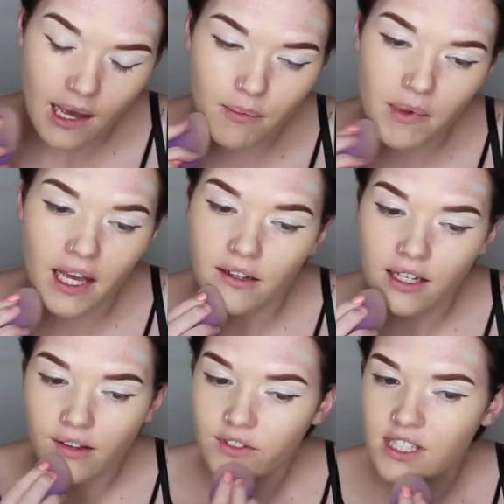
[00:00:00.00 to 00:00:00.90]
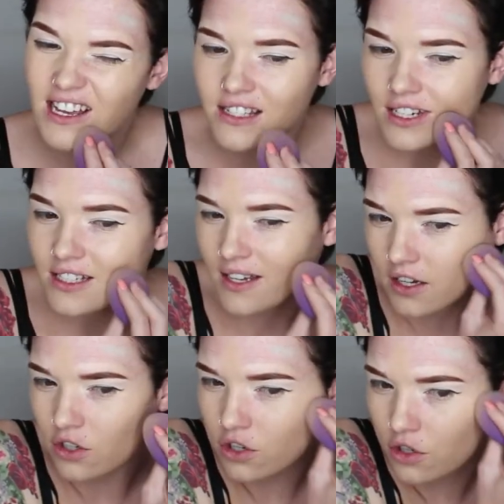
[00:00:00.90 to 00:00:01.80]
m and David's cousin is
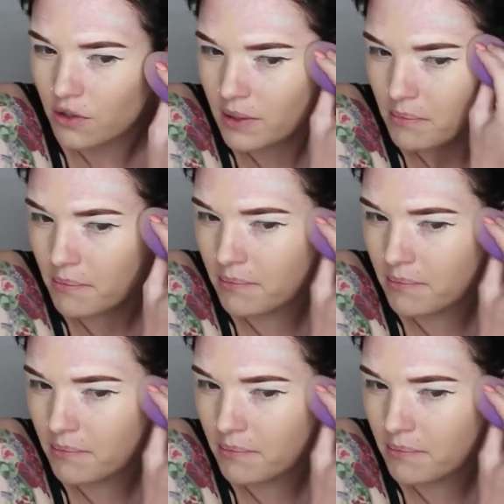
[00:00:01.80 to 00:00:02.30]
like, no,